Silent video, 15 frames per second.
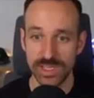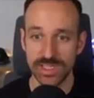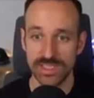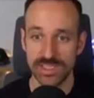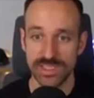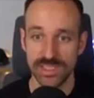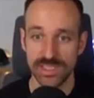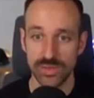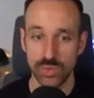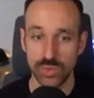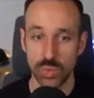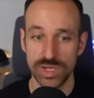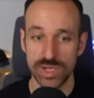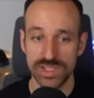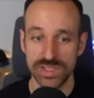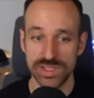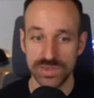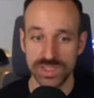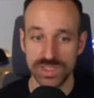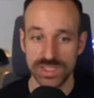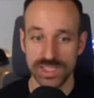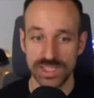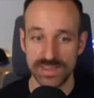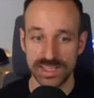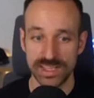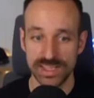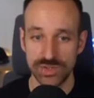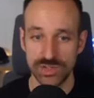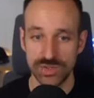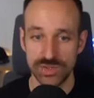So we do see, if I
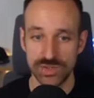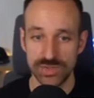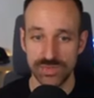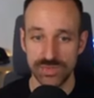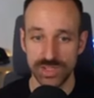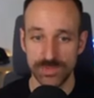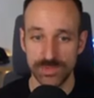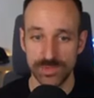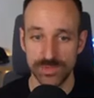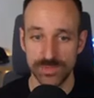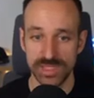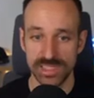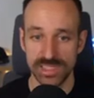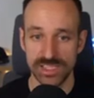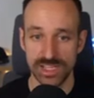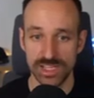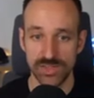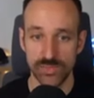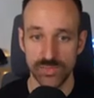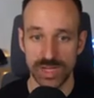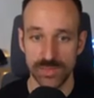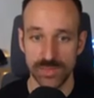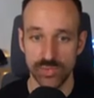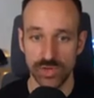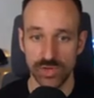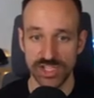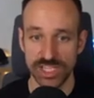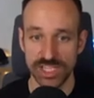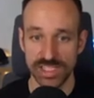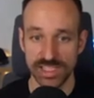go to development builds of my
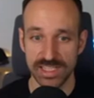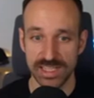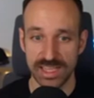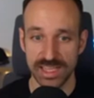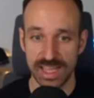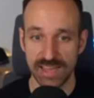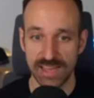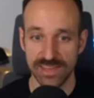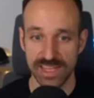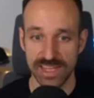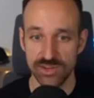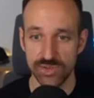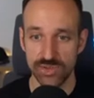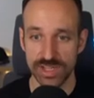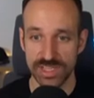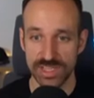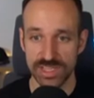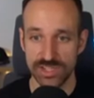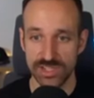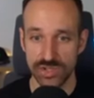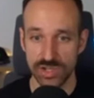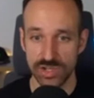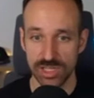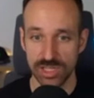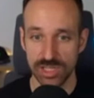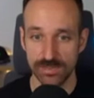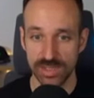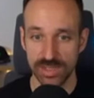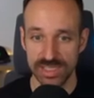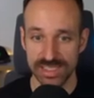project, I have an Android internal
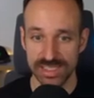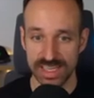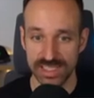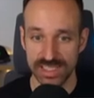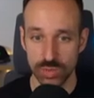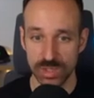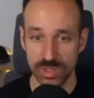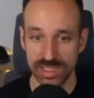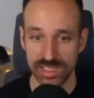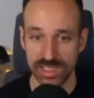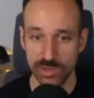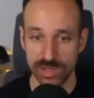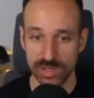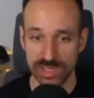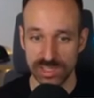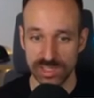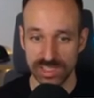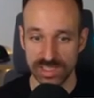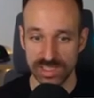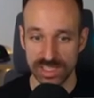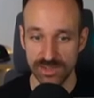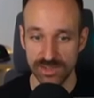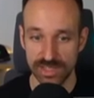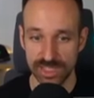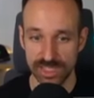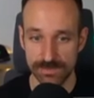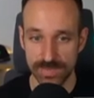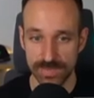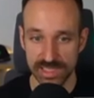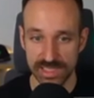build as well going on. It's currently
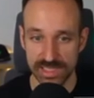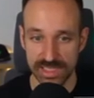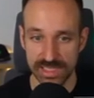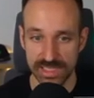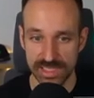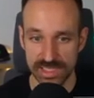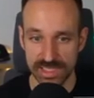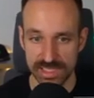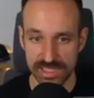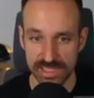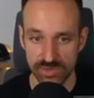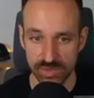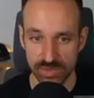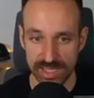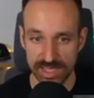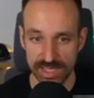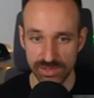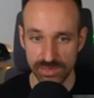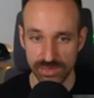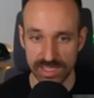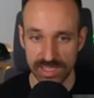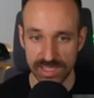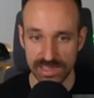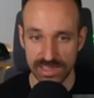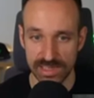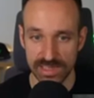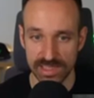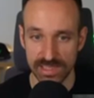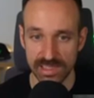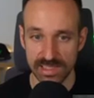building, it's running
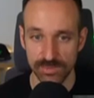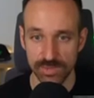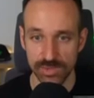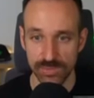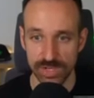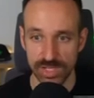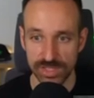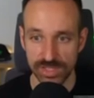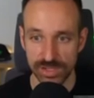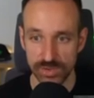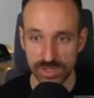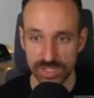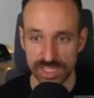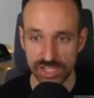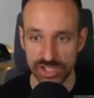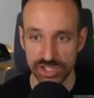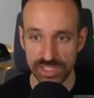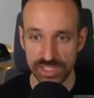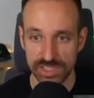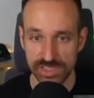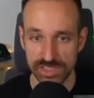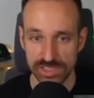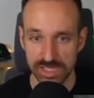Gradle, prepared the credentials.